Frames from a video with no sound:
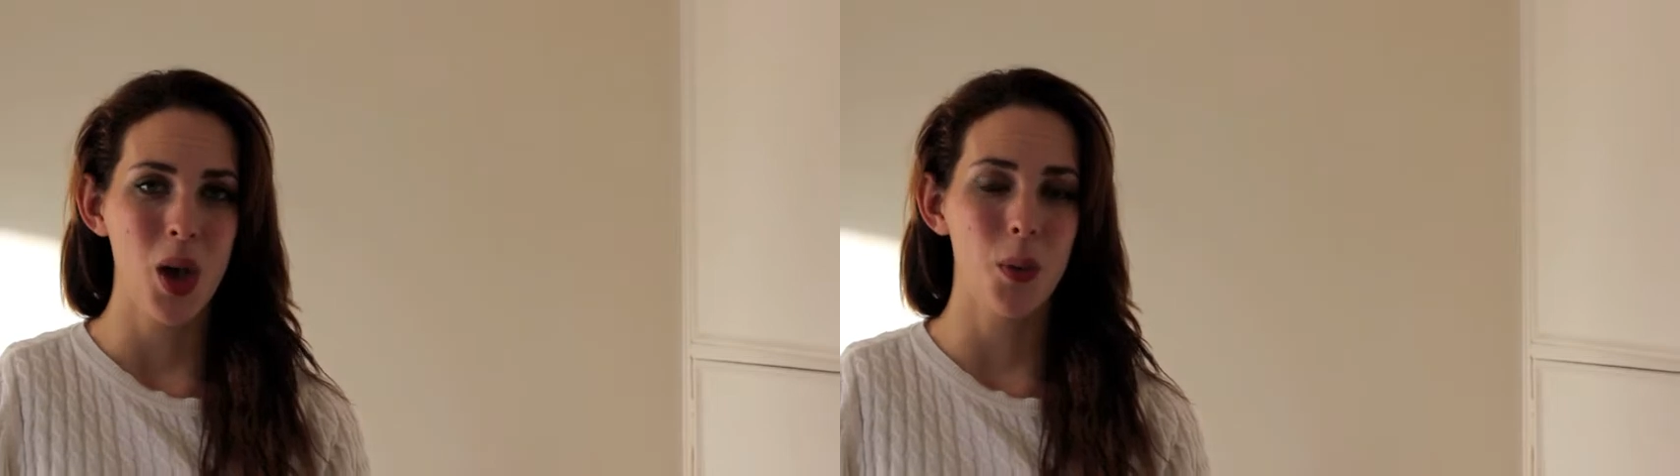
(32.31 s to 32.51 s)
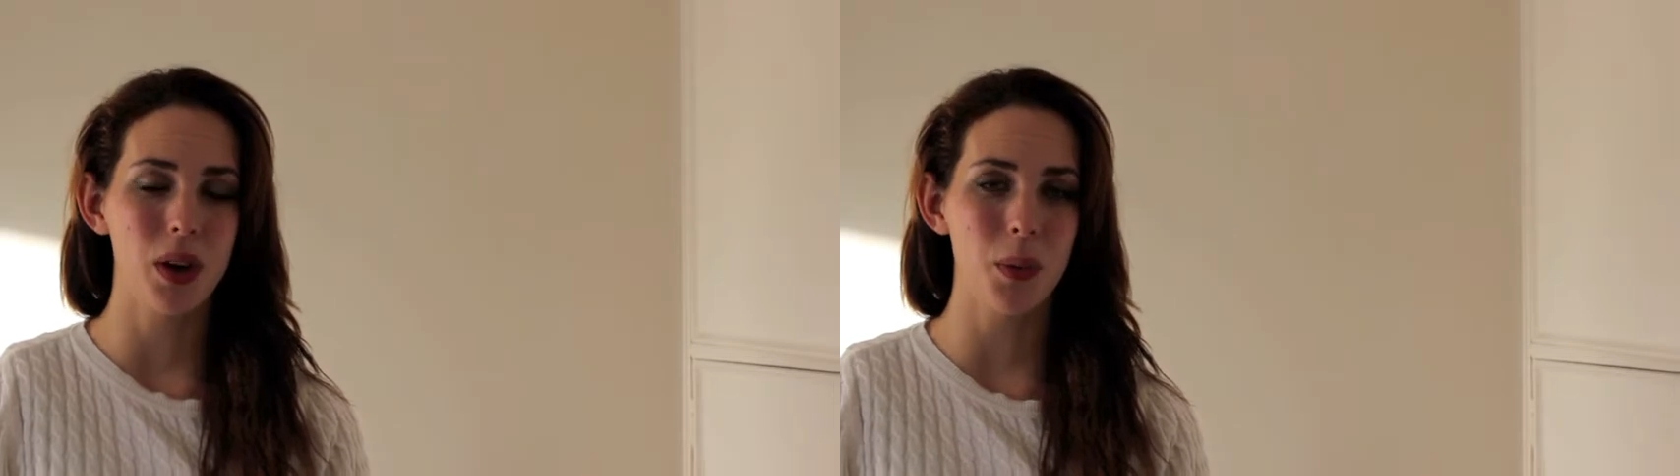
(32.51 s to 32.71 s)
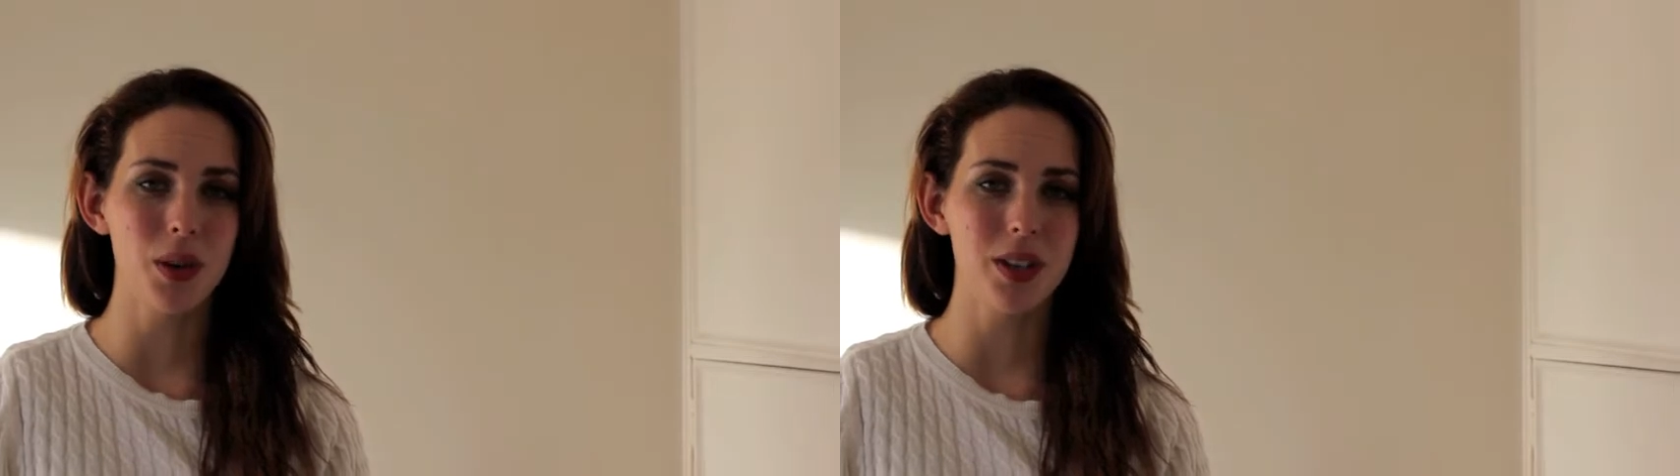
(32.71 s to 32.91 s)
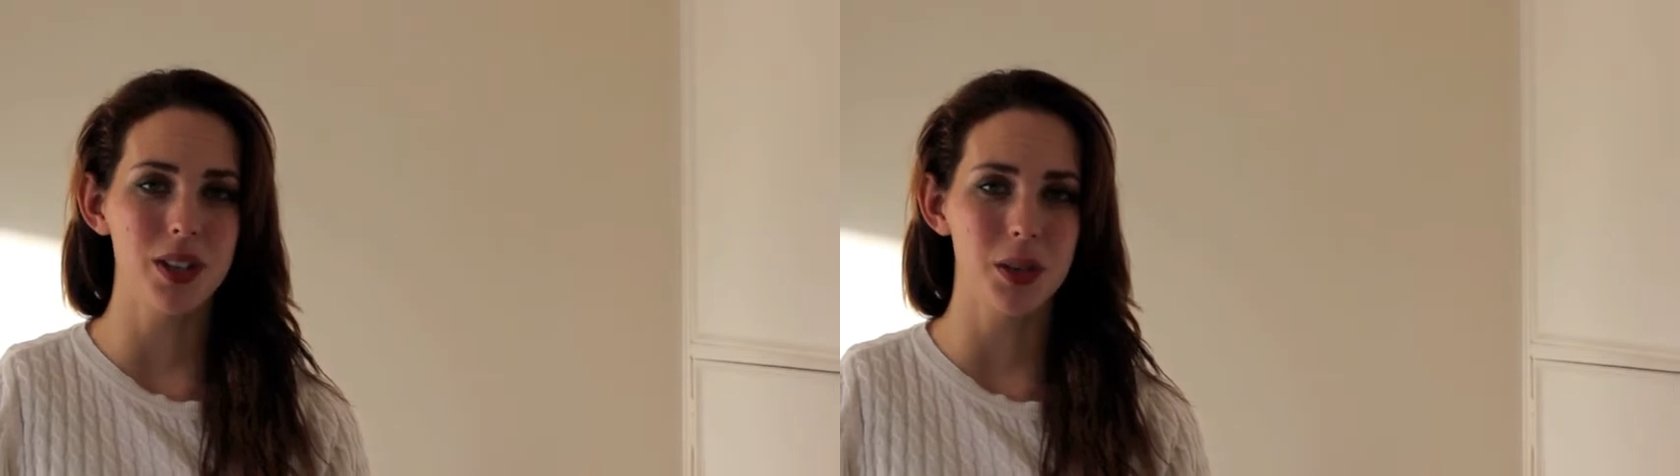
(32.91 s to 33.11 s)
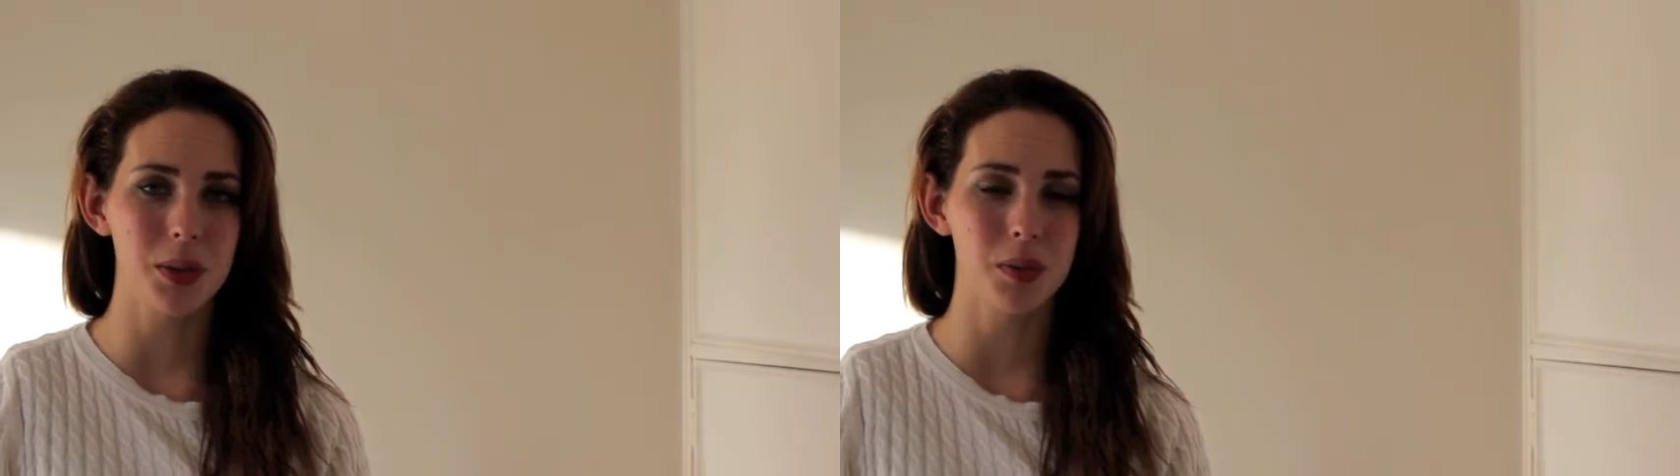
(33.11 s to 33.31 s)
What I want you
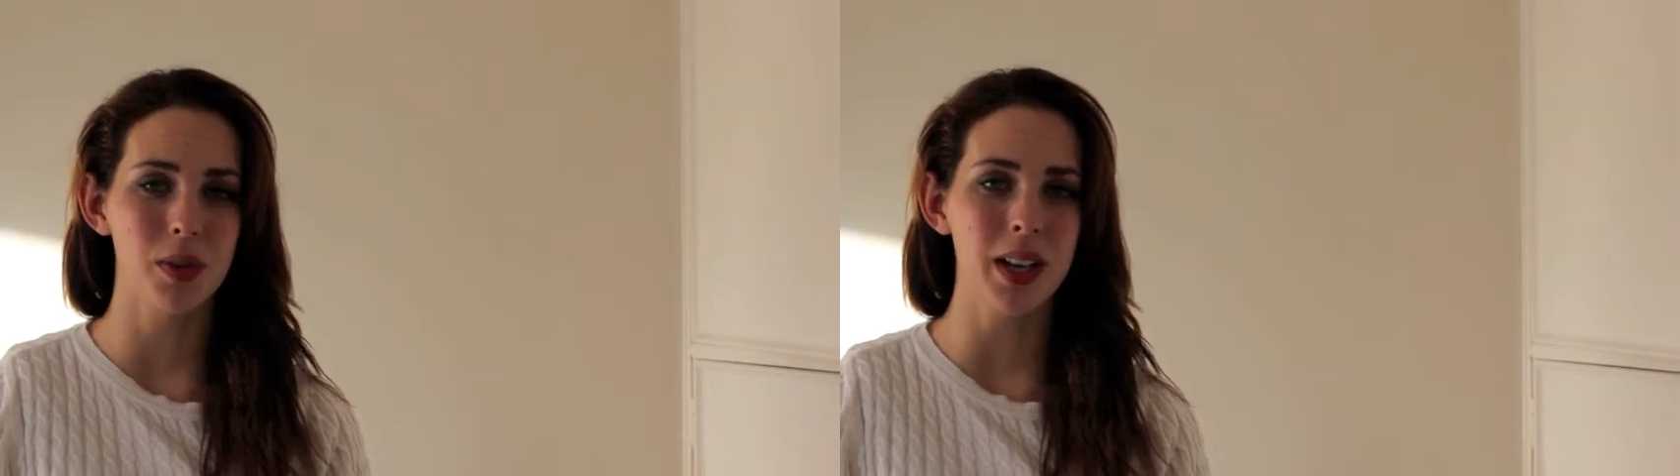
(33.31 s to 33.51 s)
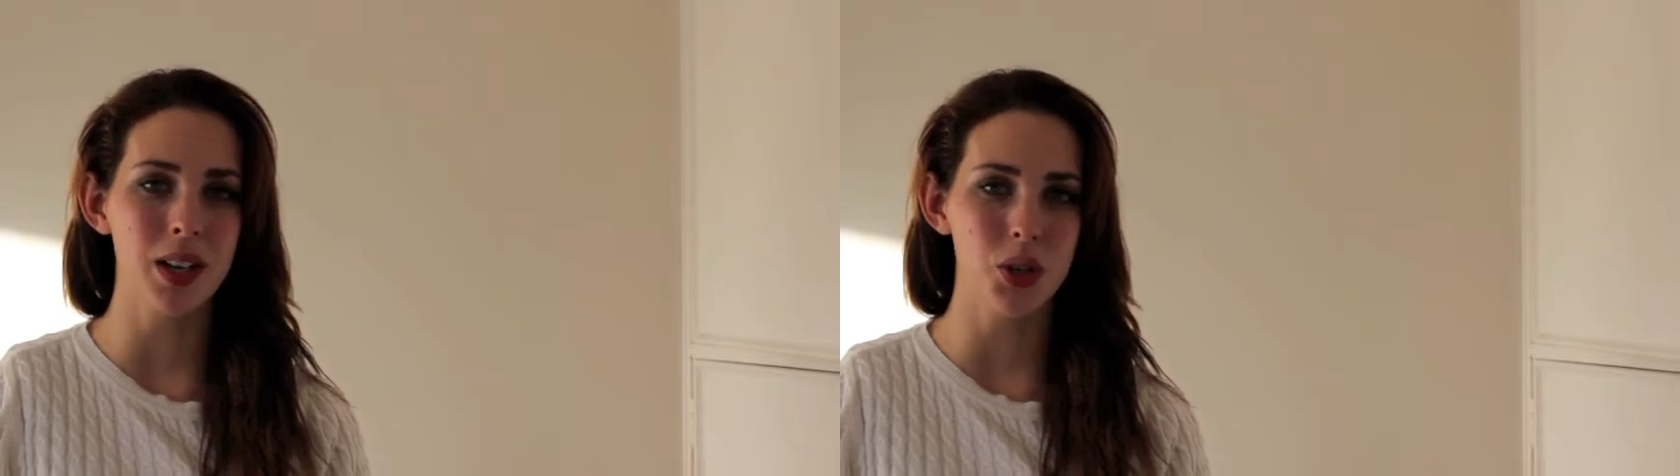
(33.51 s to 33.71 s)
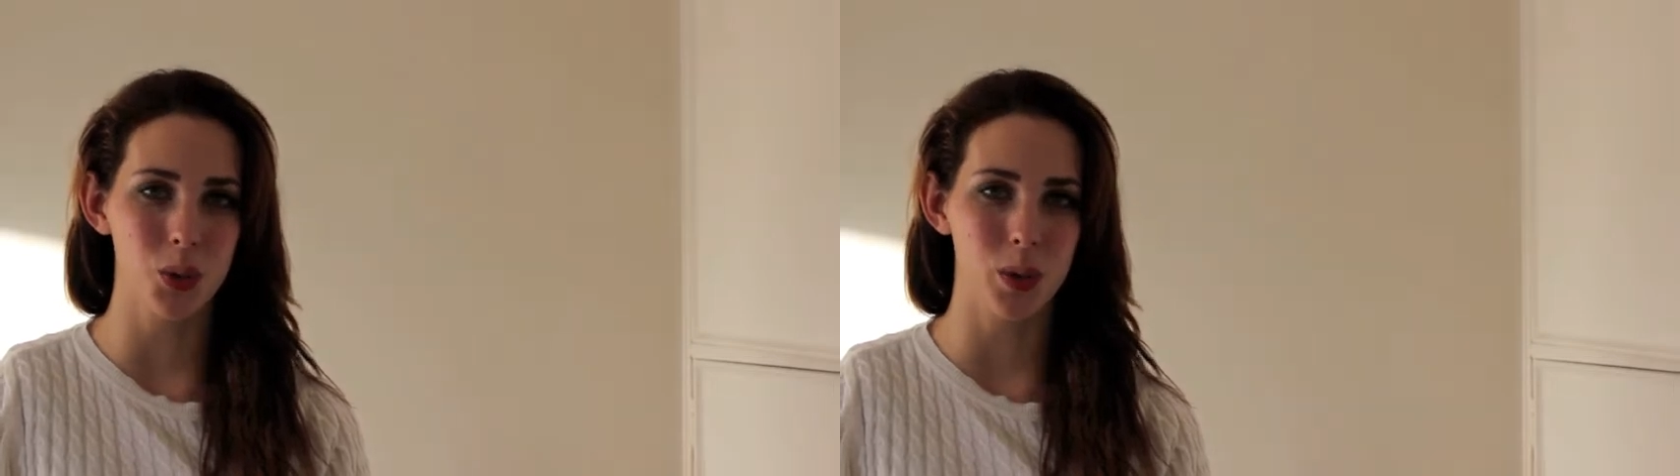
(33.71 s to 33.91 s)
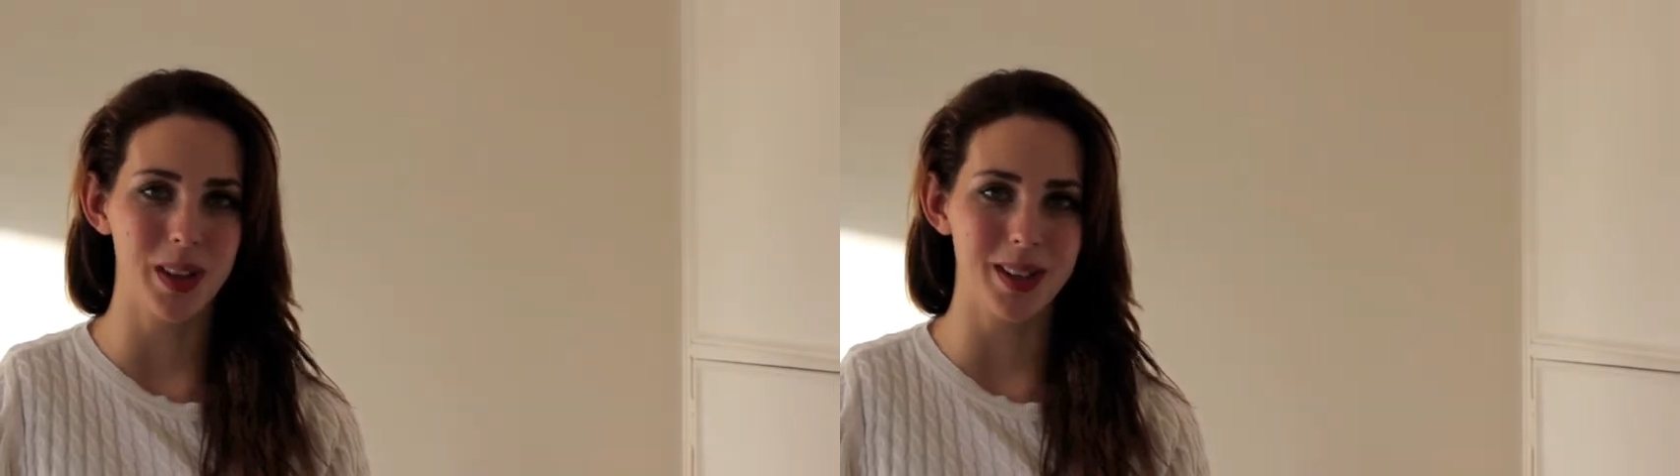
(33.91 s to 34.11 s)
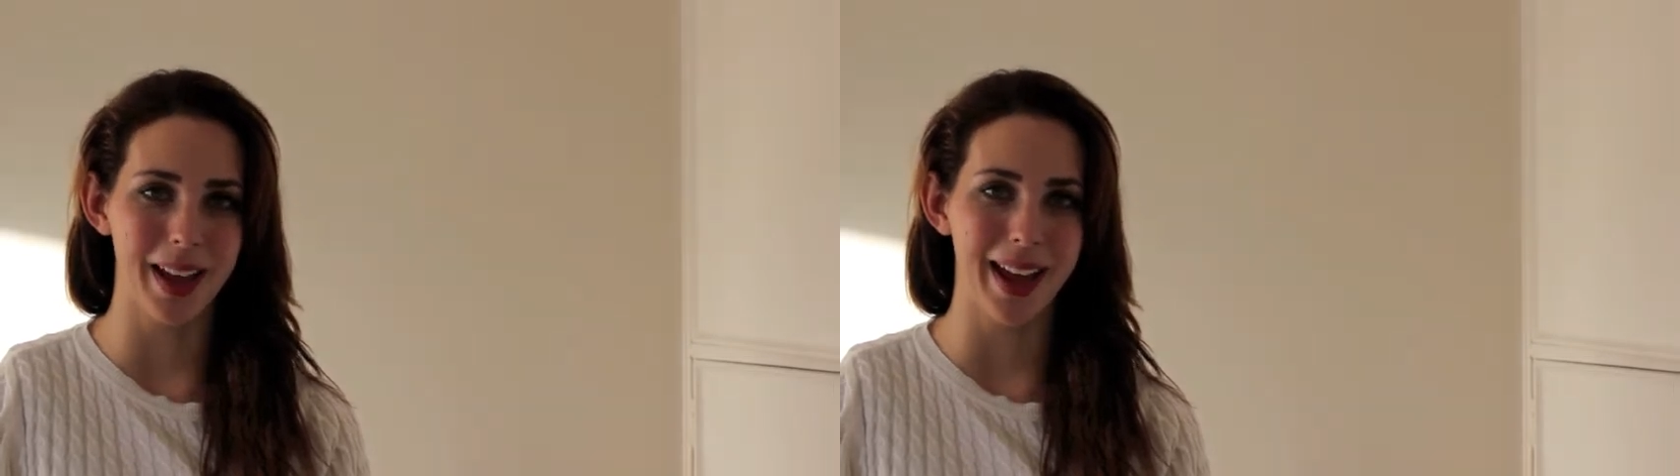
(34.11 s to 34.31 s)
to do is really enjoy
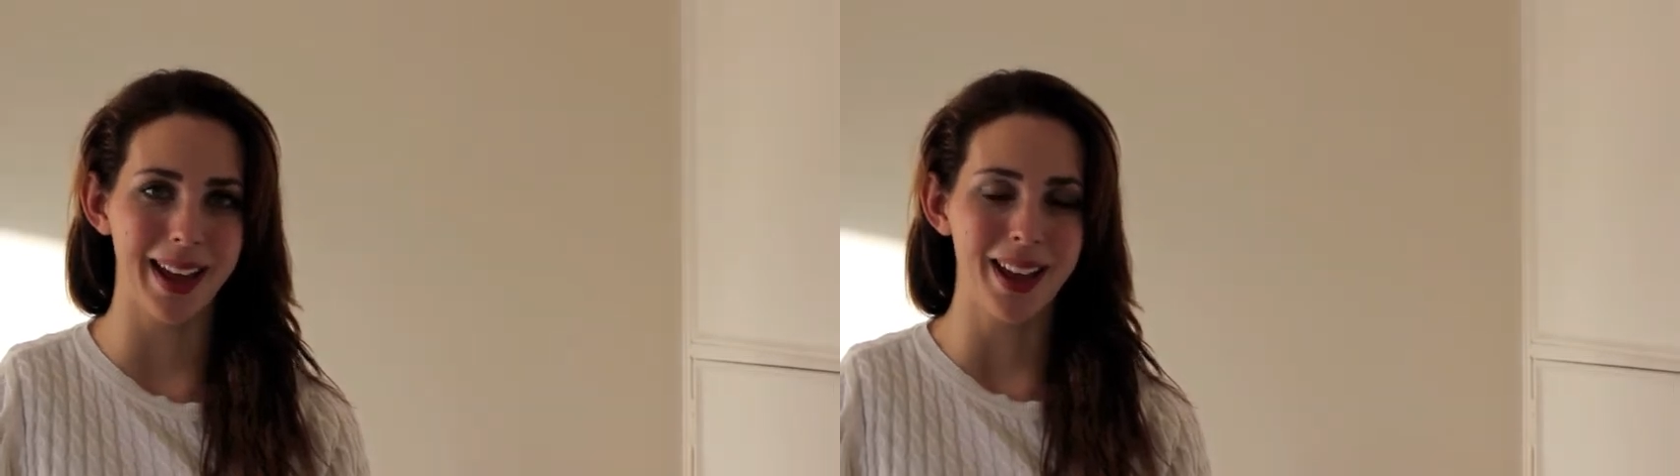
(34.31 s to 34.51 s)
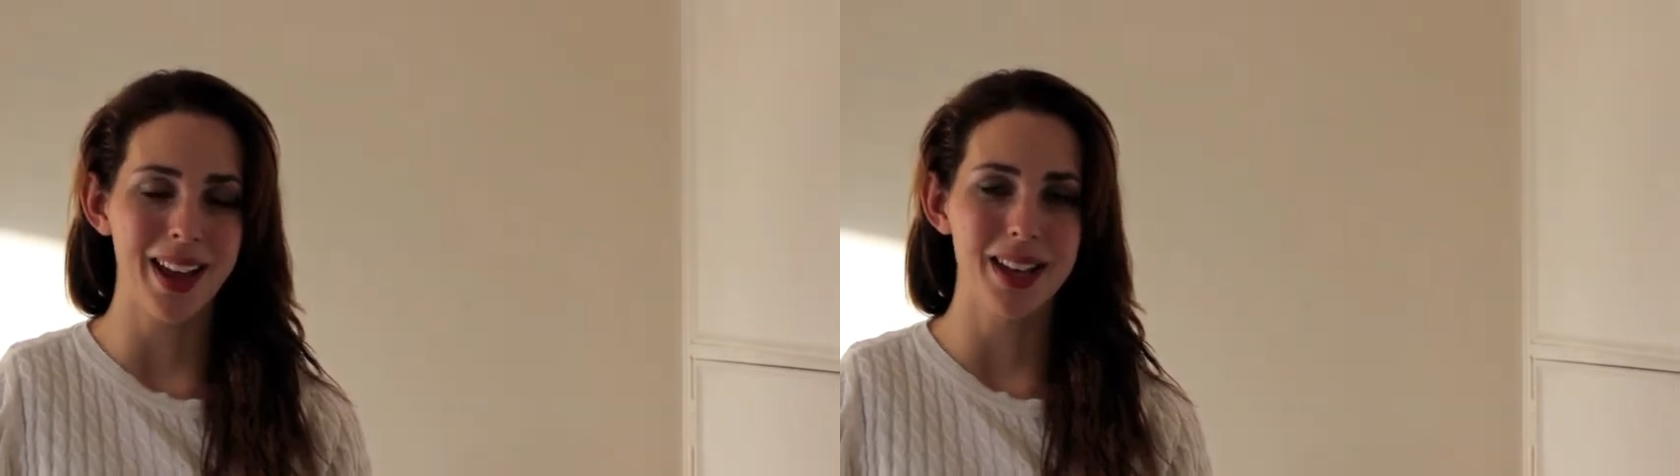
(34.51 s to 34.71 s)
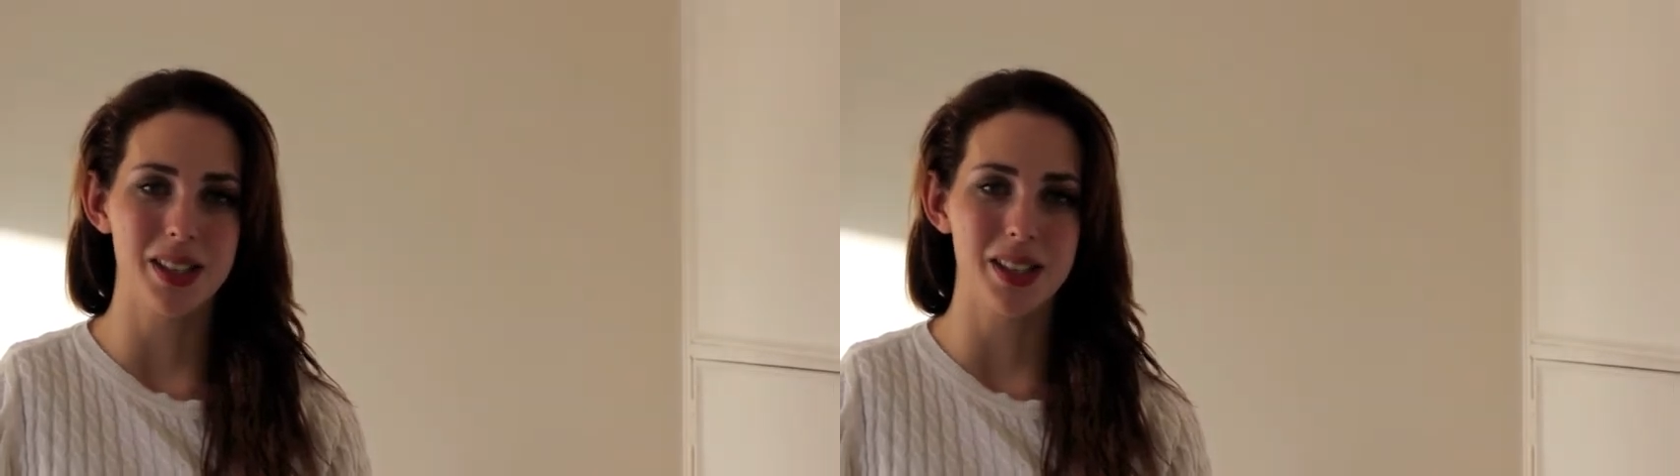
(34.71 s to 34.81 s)
the day